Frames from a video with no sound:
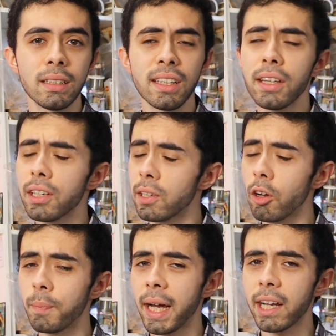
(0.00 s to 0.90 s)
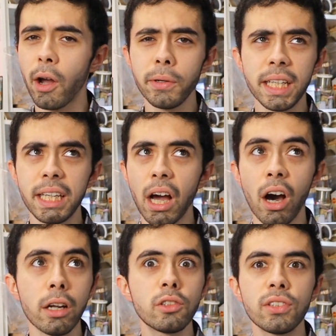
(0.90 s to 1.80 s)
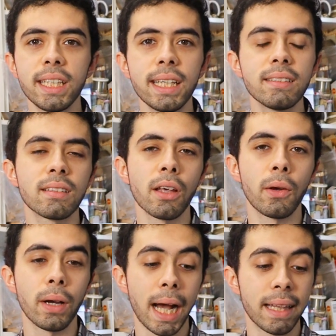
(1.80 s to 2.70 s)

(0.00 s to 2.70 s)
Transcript: Turn the clock back only 100 years though,